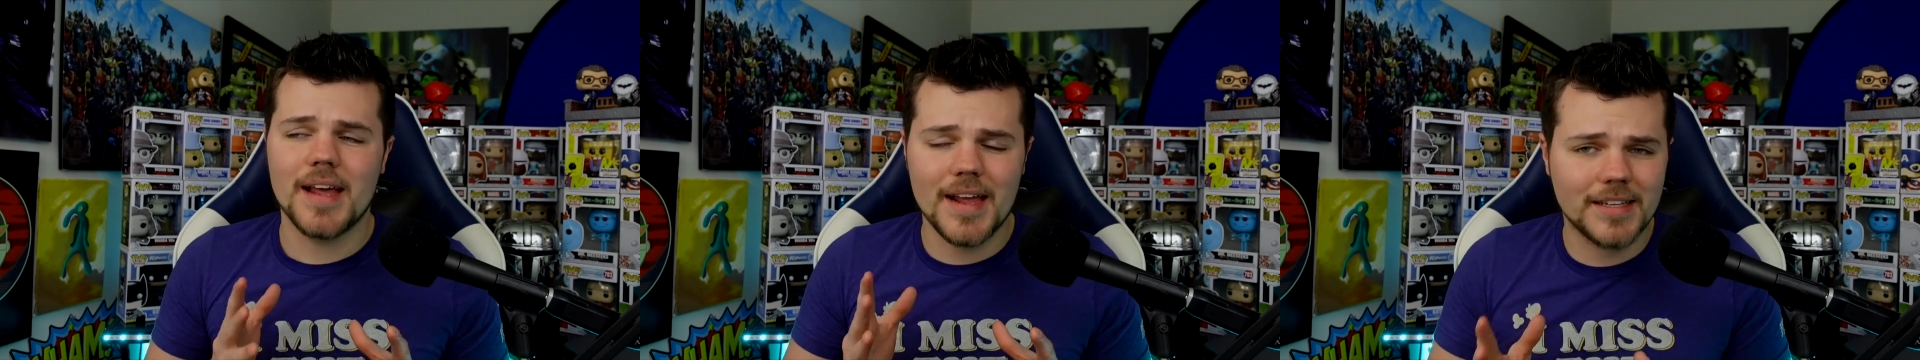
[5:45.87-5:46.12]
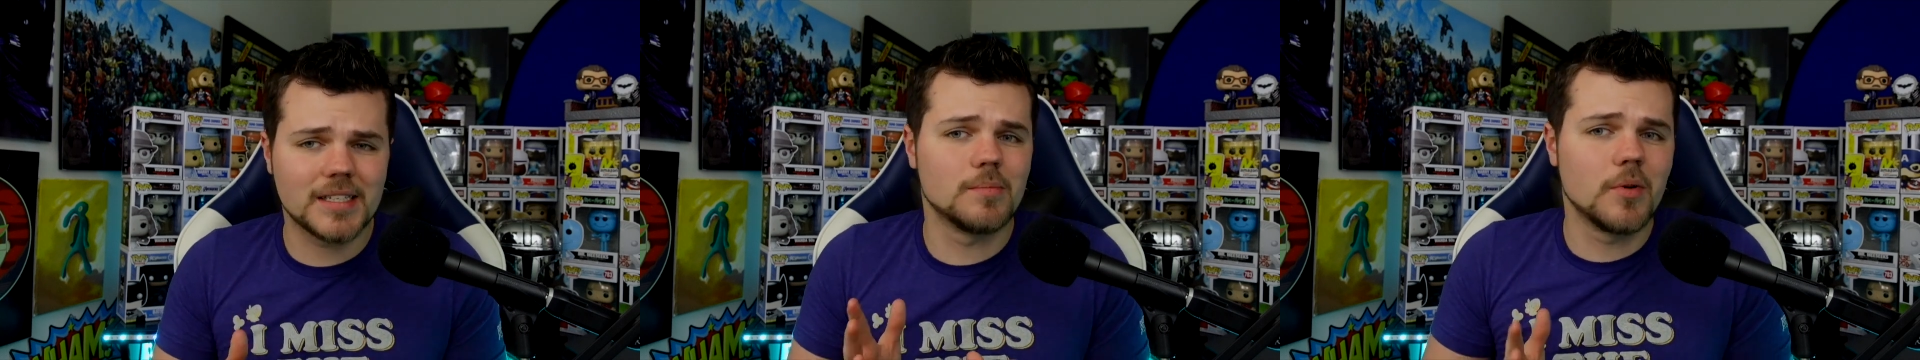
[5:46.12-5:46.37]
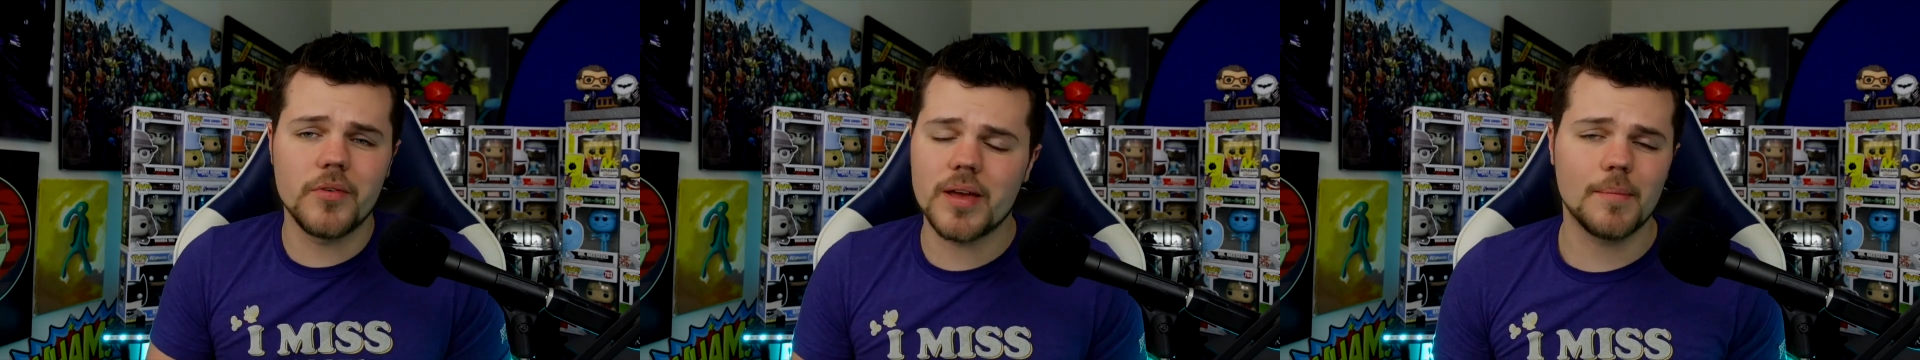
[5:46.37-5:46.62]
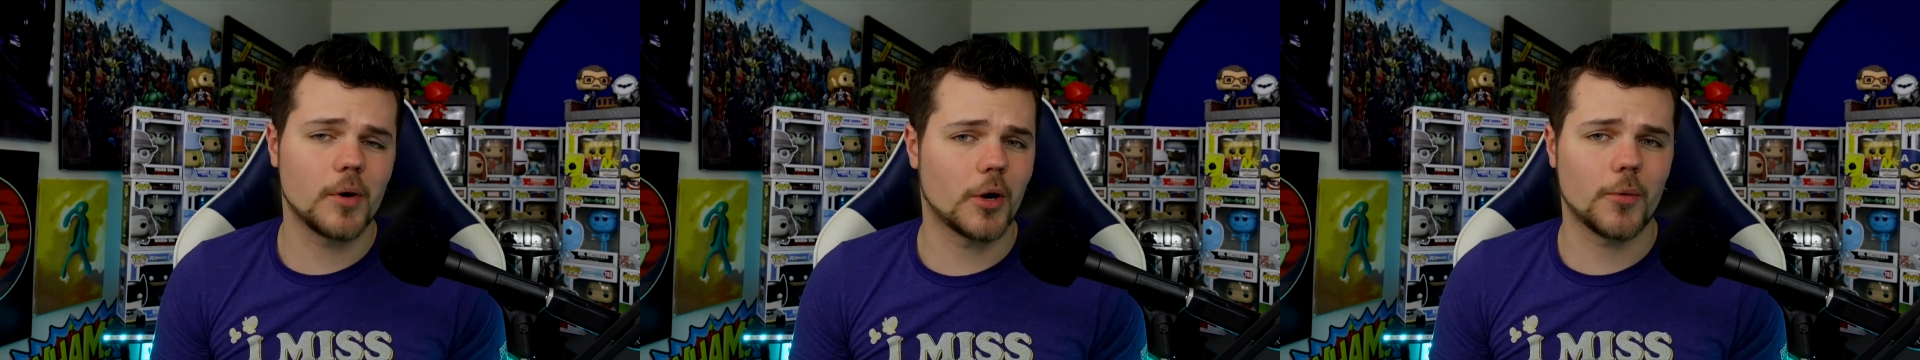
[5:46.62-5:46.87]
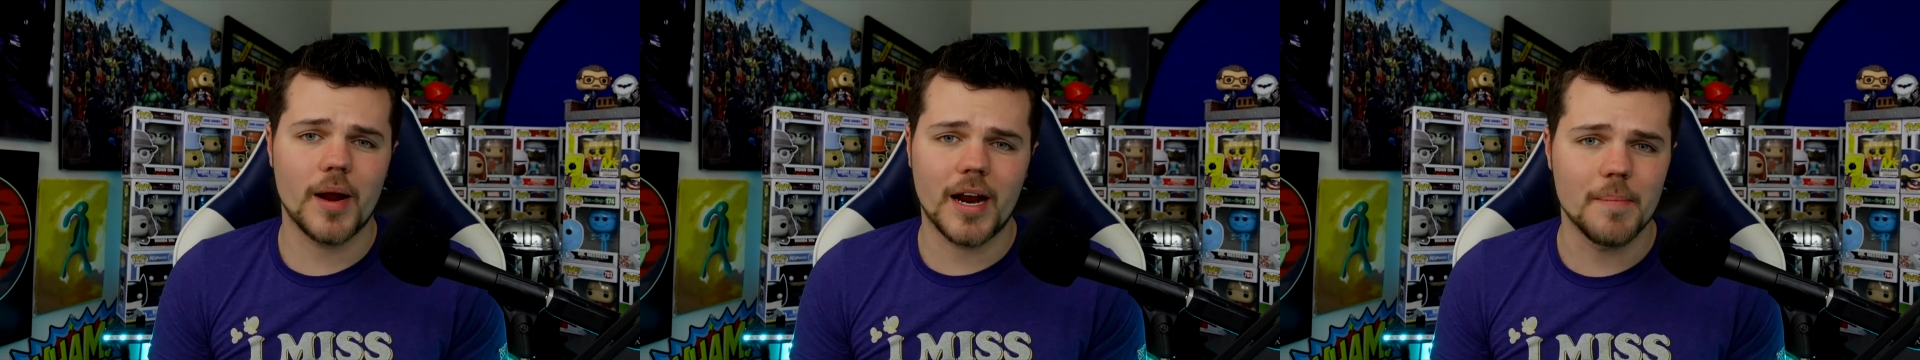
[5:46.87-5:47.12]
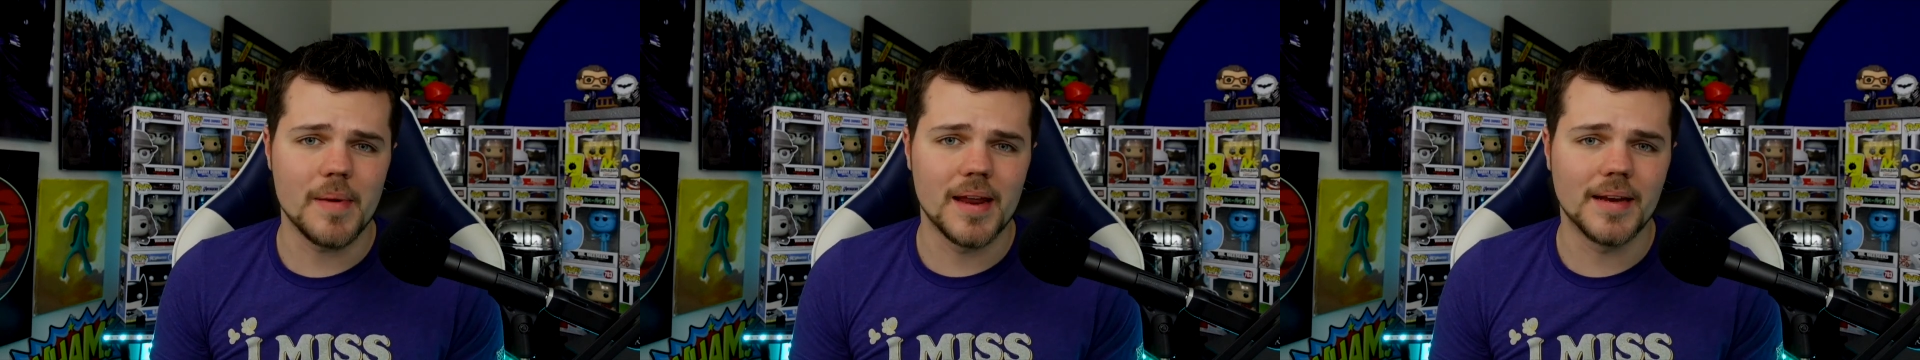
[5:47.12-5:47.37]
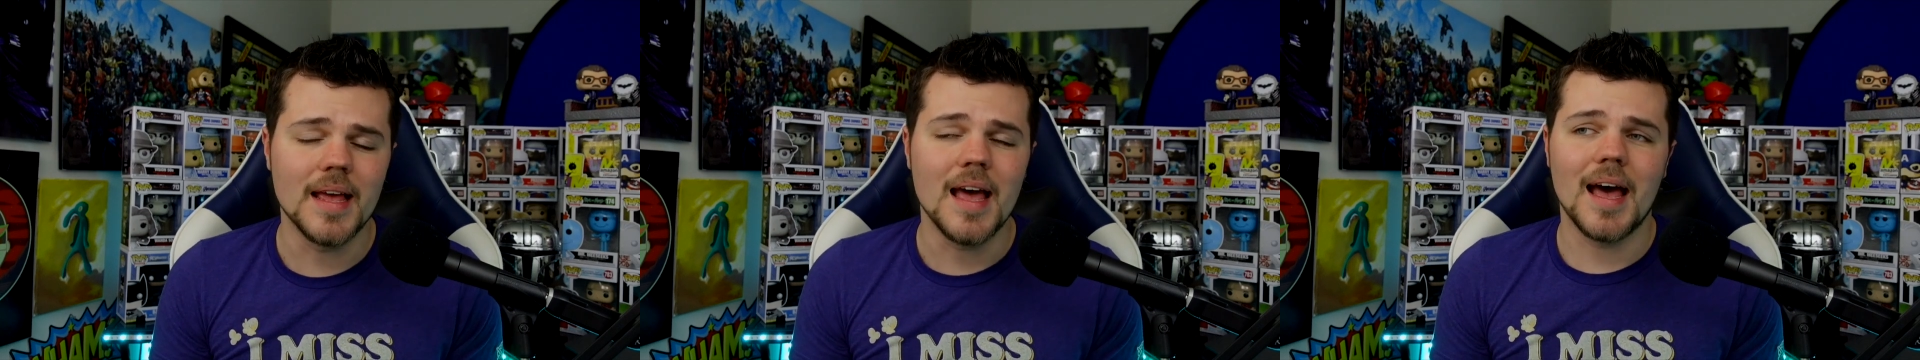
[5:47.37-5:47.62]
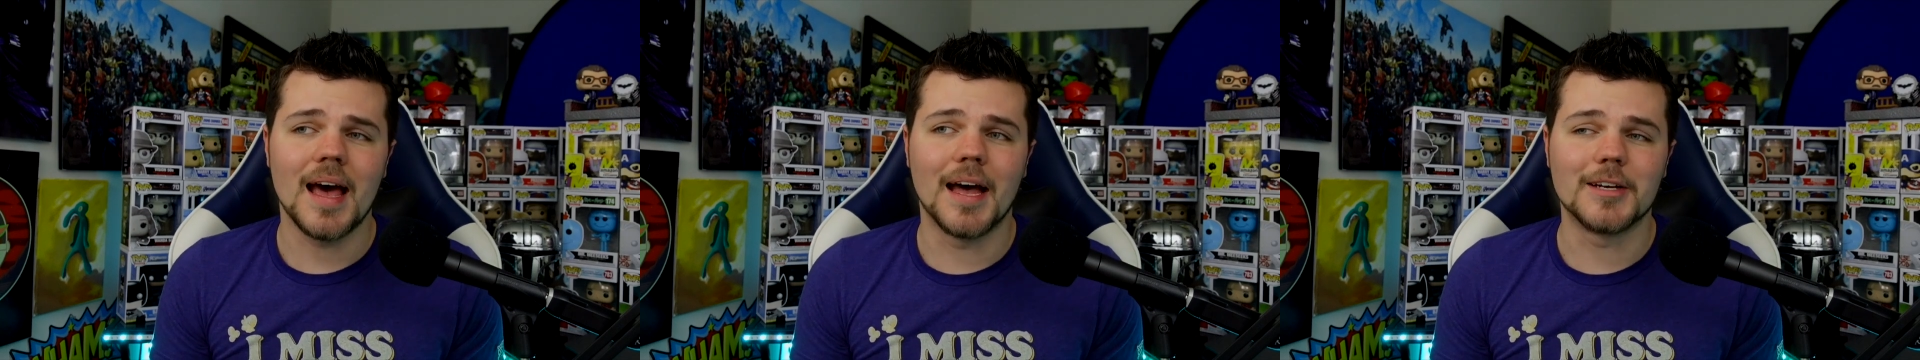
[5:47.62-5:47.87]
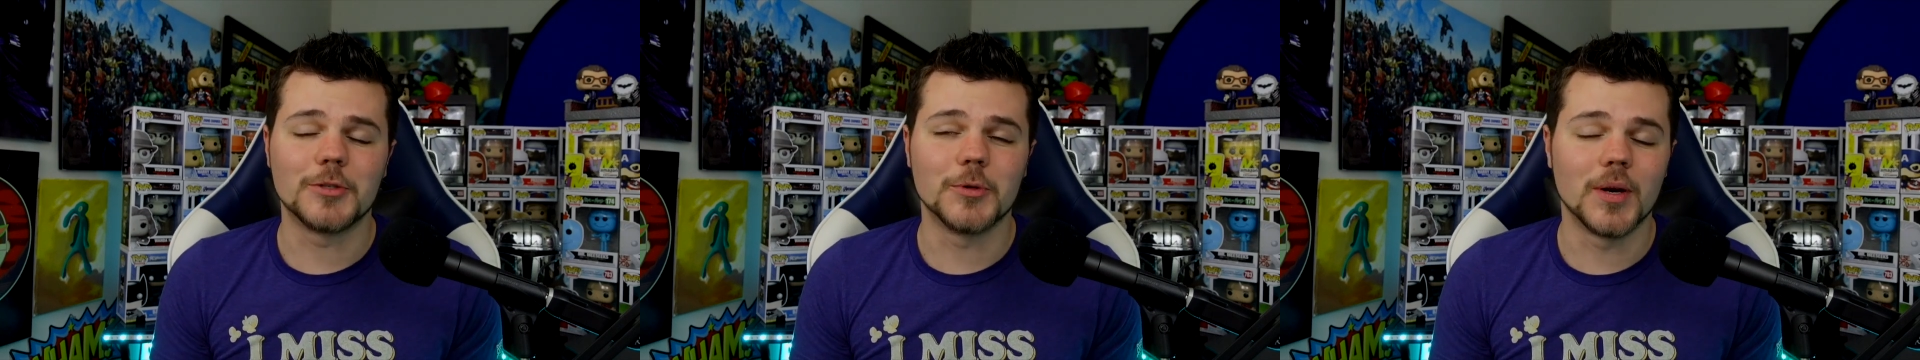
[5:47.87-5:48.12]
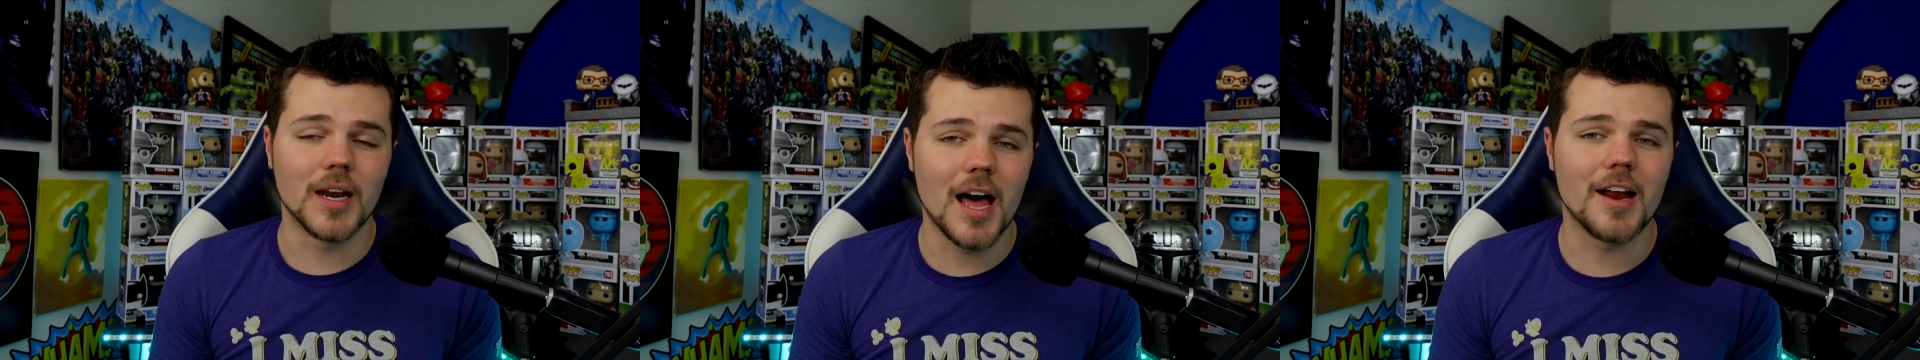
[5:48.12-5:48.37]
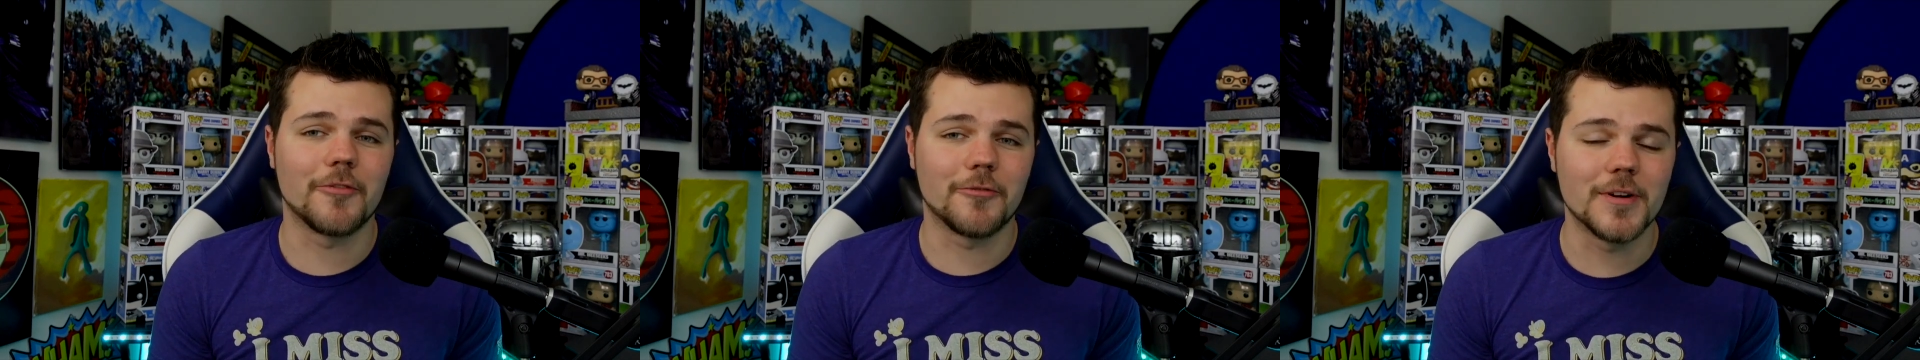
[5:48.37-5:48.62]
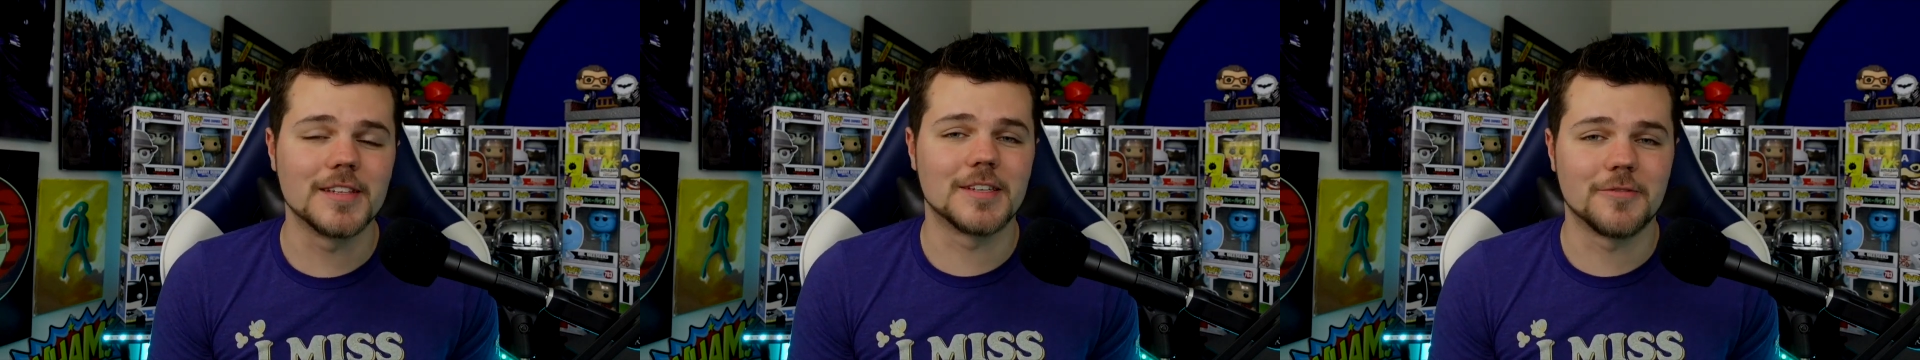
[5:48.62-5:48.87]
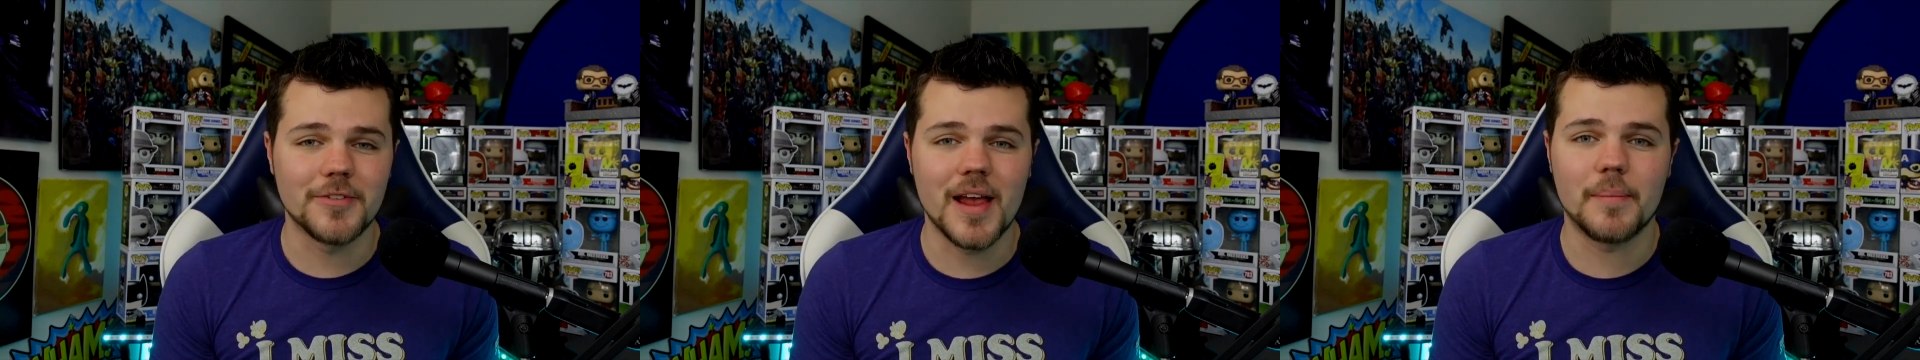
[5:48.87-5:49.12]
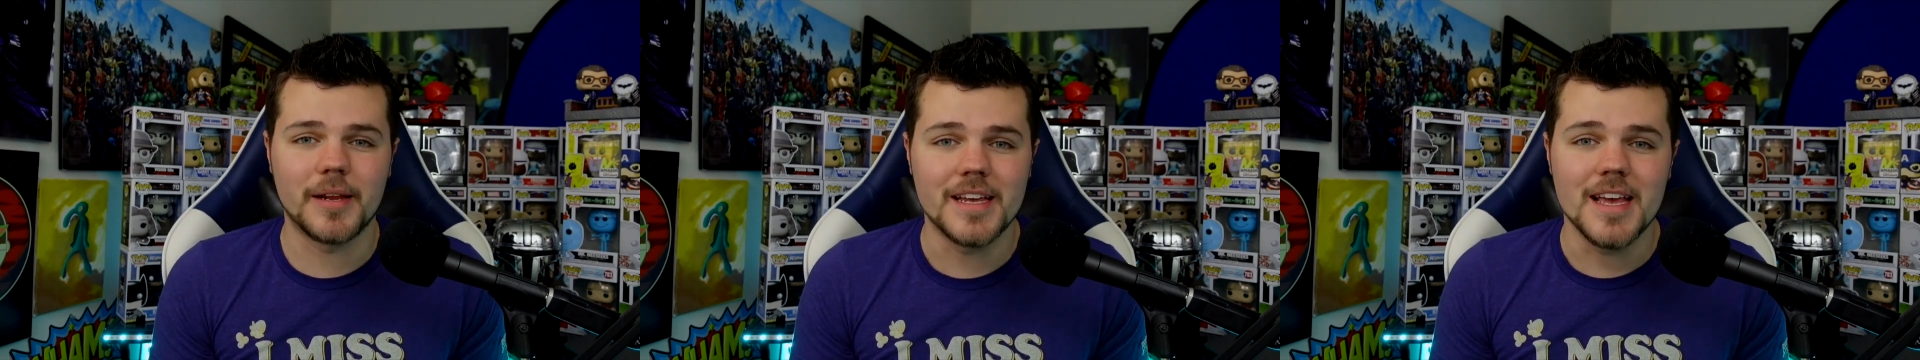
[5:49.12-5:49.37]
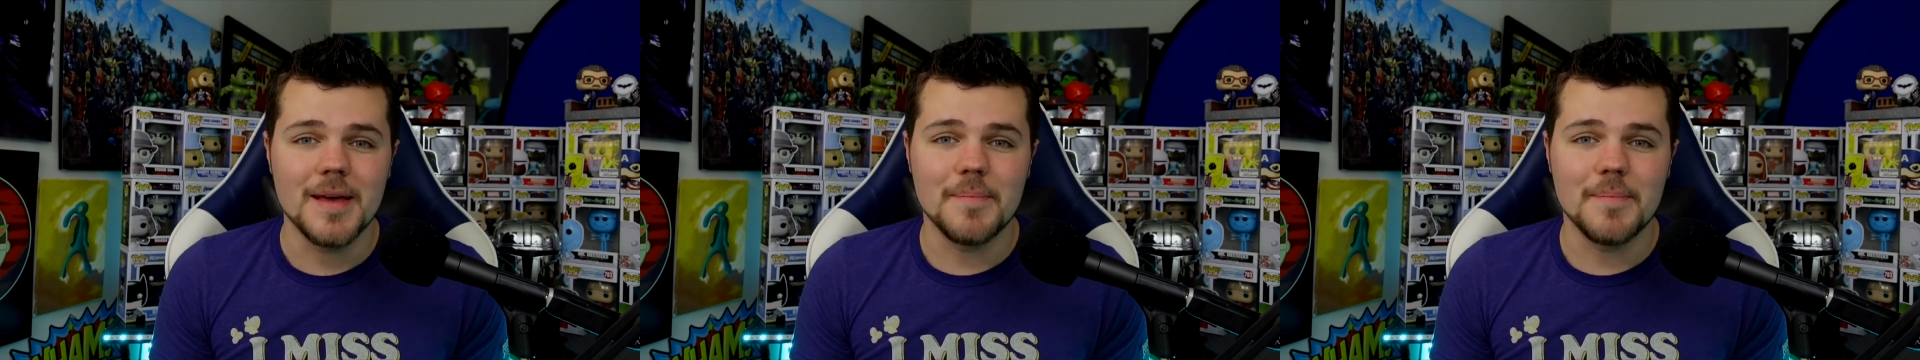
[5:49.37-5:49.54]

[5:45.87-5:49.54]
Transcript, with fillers: It's a movie I'm going to recommend uh, to a lot of friends and family,